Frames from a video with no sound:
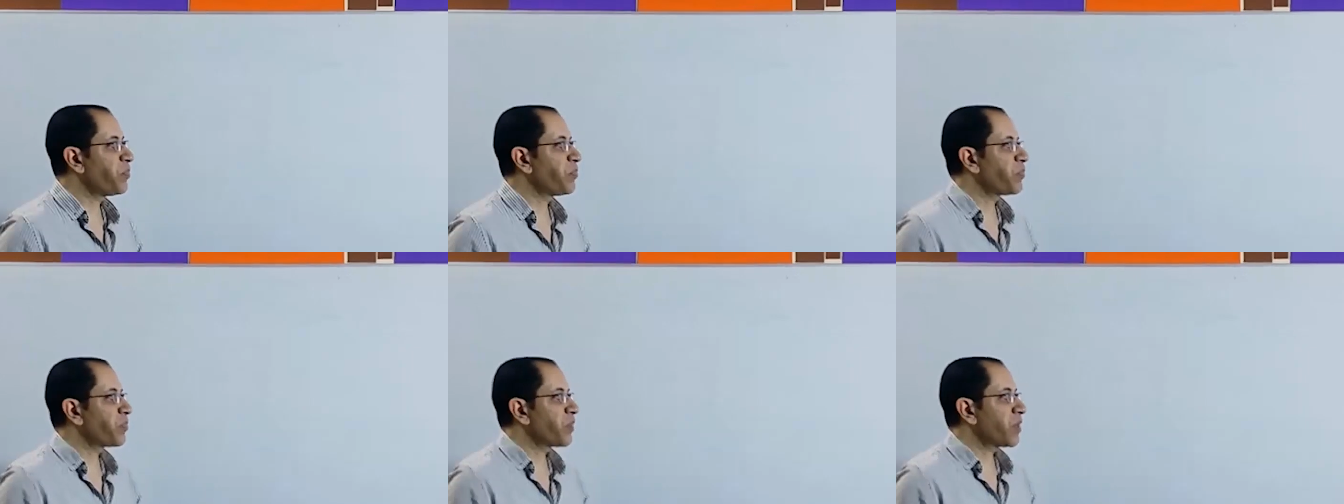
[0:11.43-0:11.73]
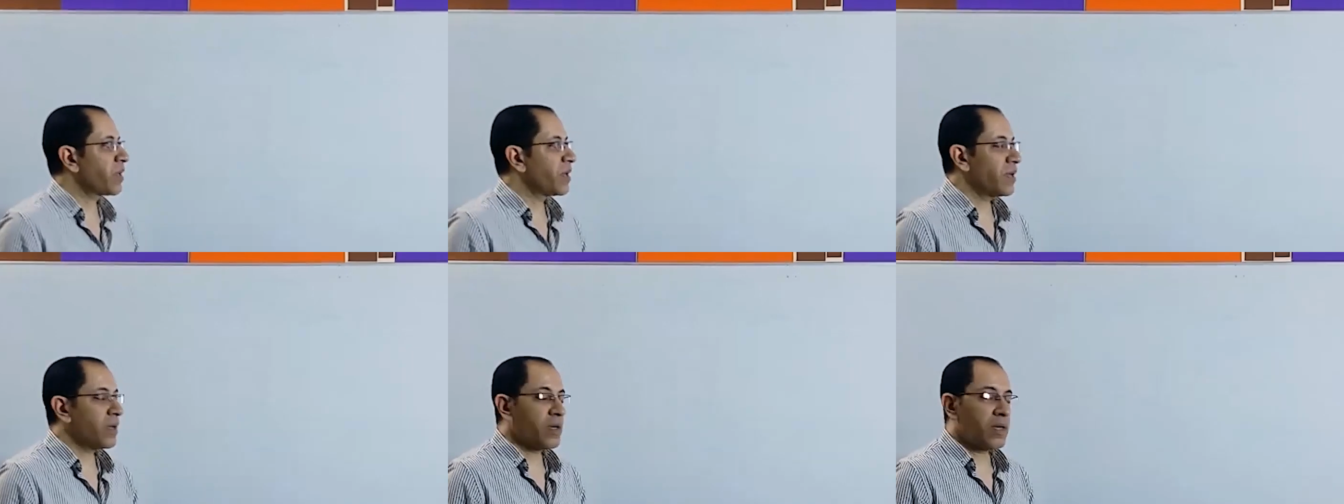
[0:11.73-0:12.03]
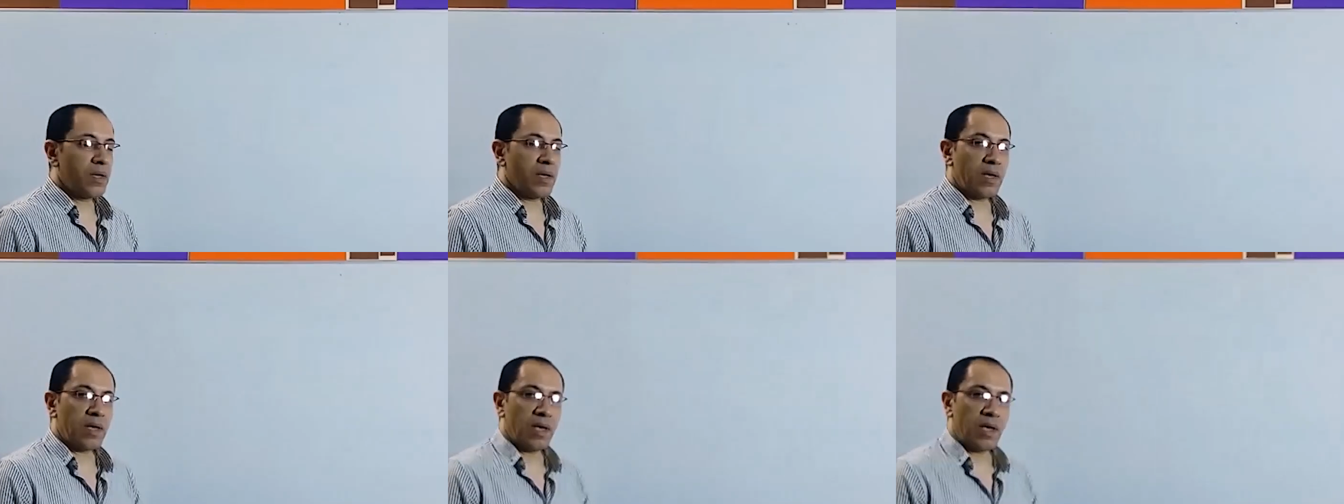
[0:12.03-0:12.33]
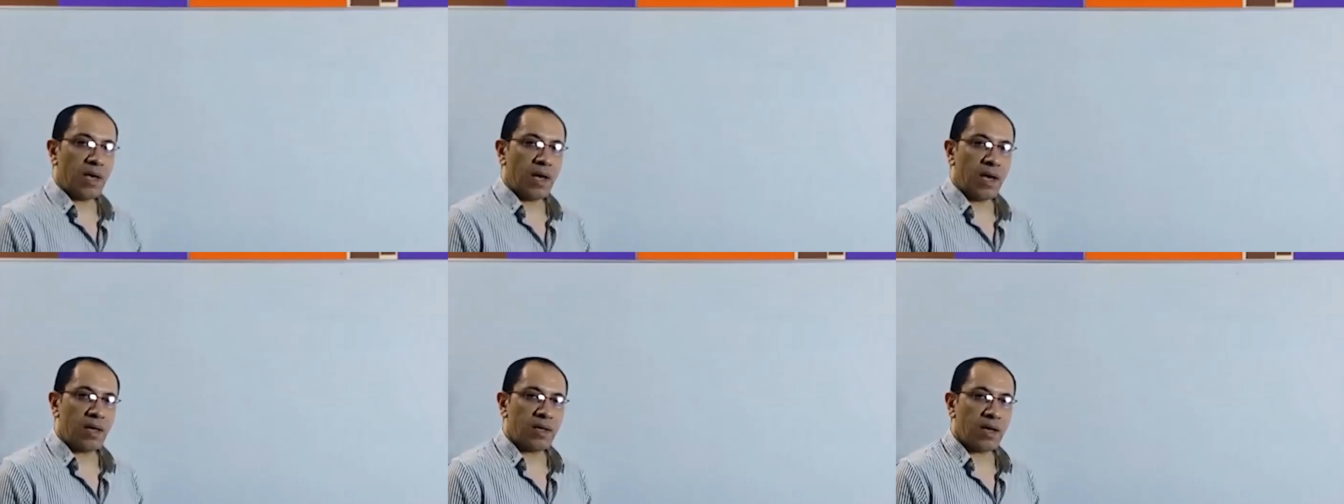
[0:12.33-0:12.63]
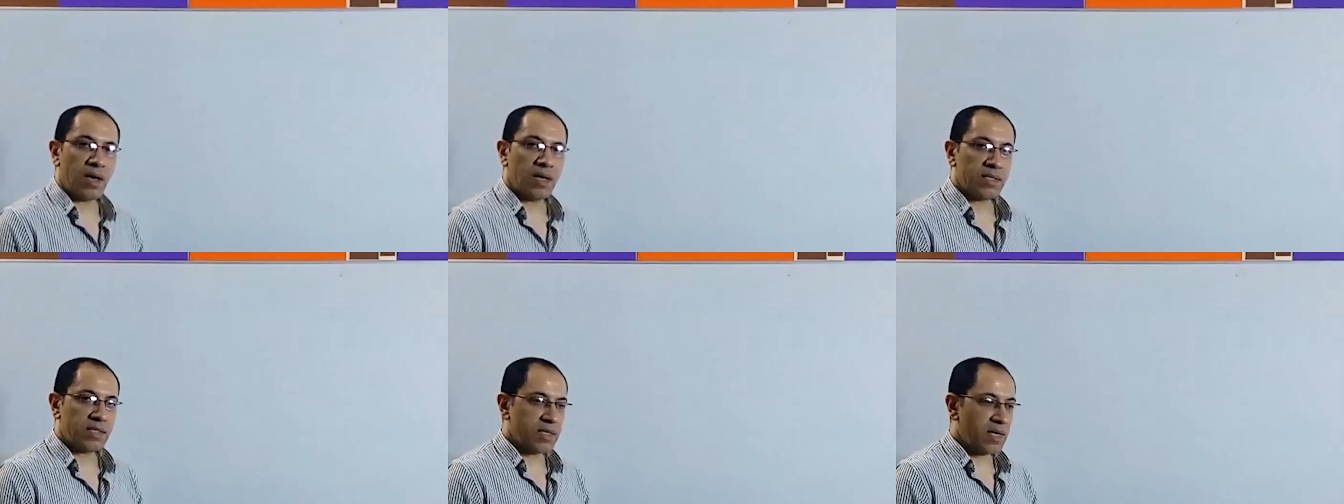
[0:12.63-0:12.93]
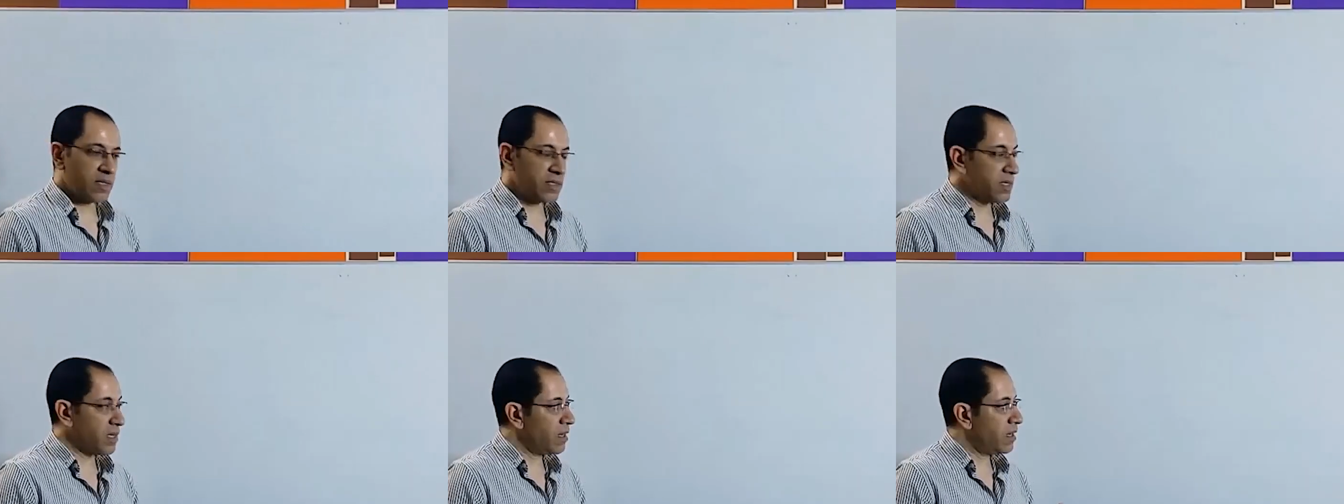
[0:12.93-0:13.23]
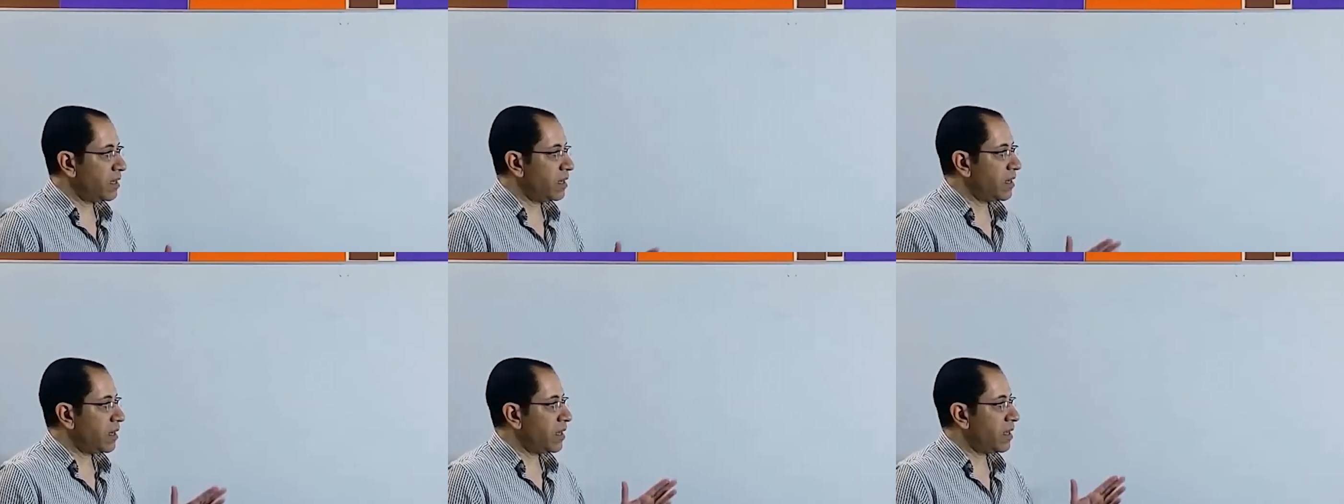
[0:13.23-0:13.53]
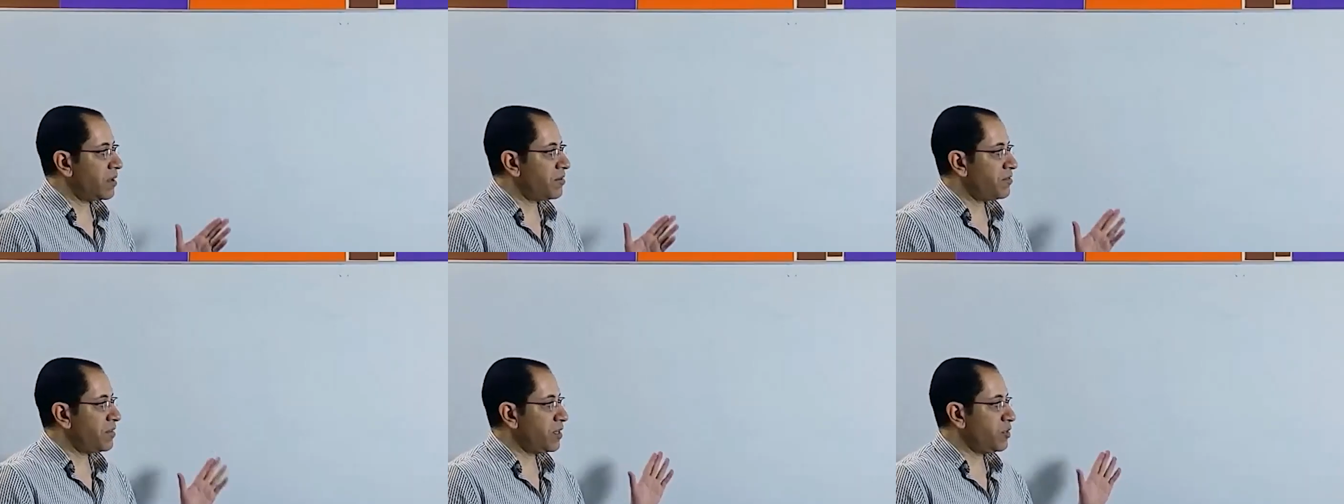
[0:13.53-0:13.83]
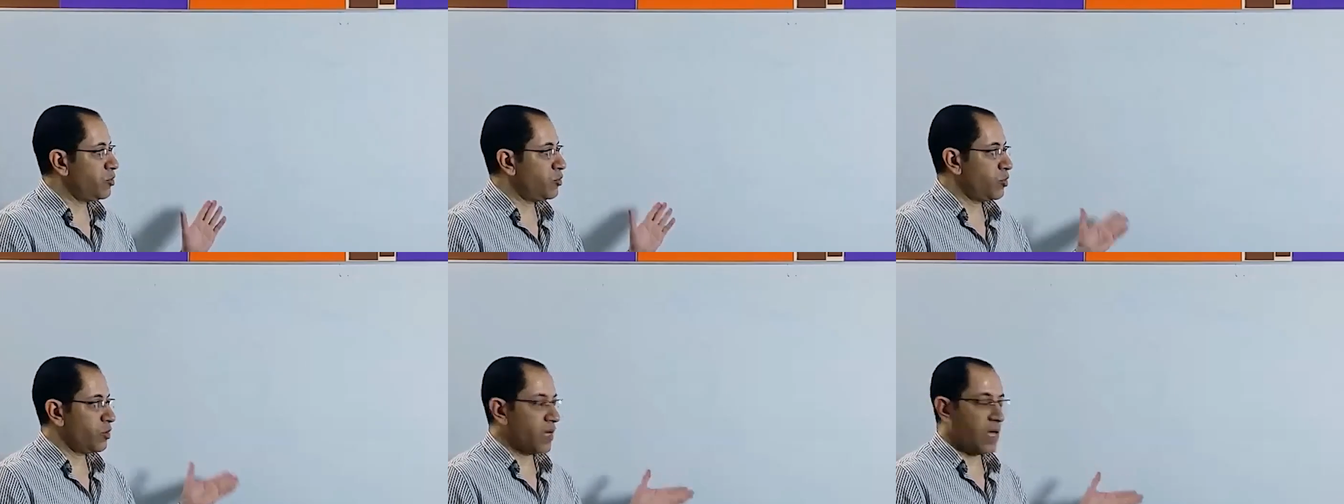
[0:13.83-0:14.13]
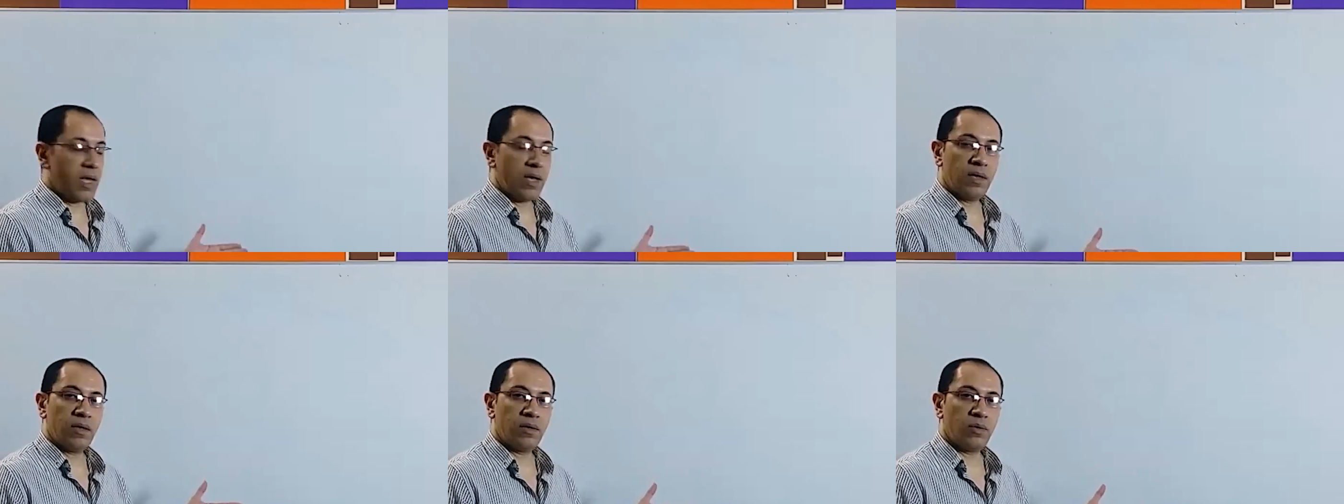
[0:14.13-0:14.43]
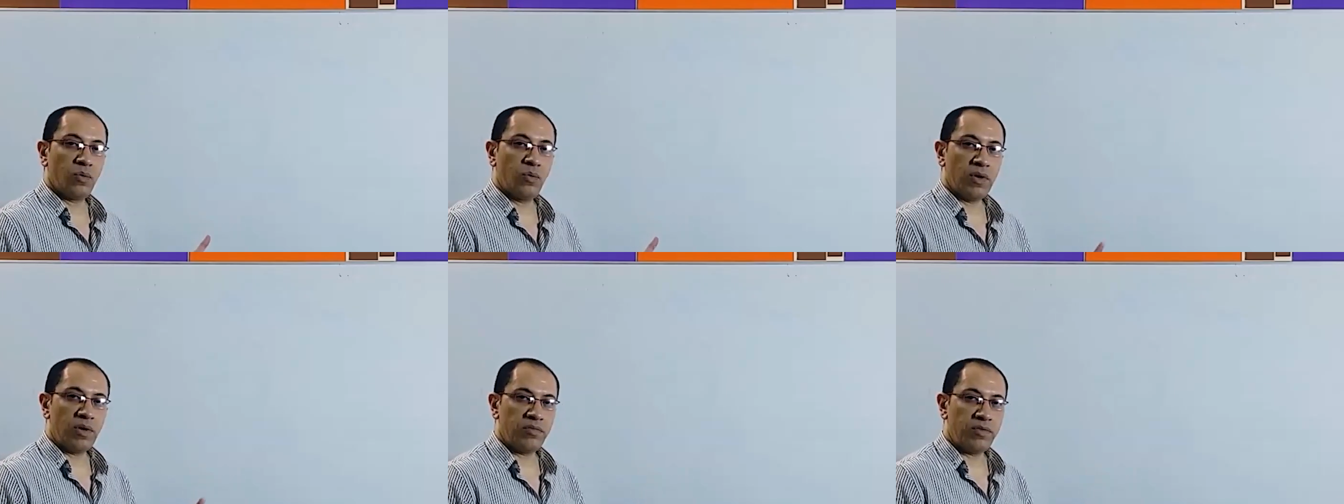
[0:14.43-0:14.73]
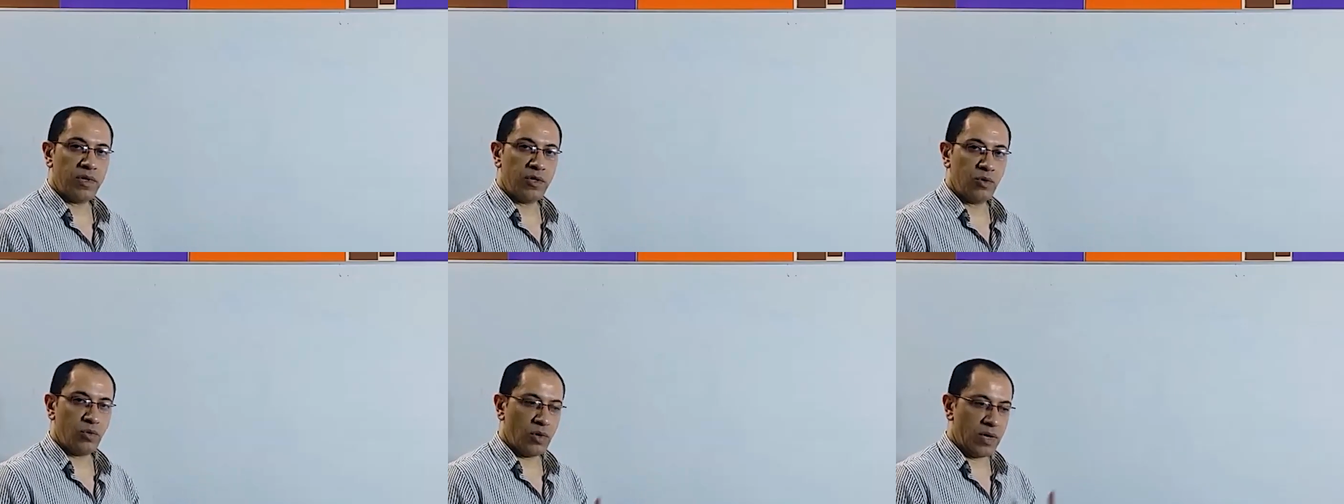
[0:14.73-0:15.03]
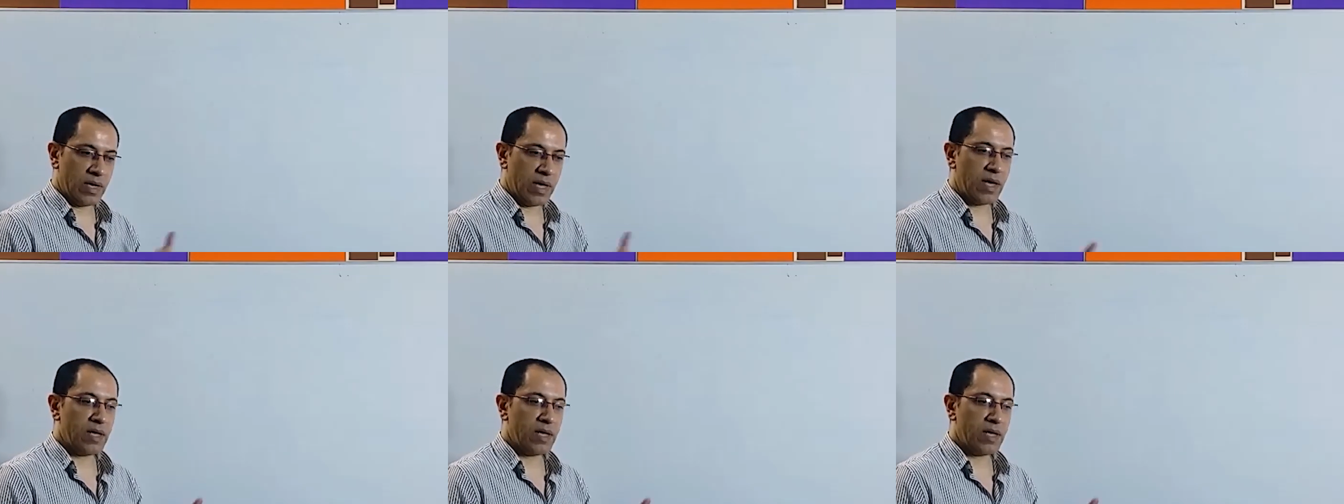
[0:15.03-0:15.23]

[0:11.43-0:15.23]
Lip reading: We will specify this video and the next one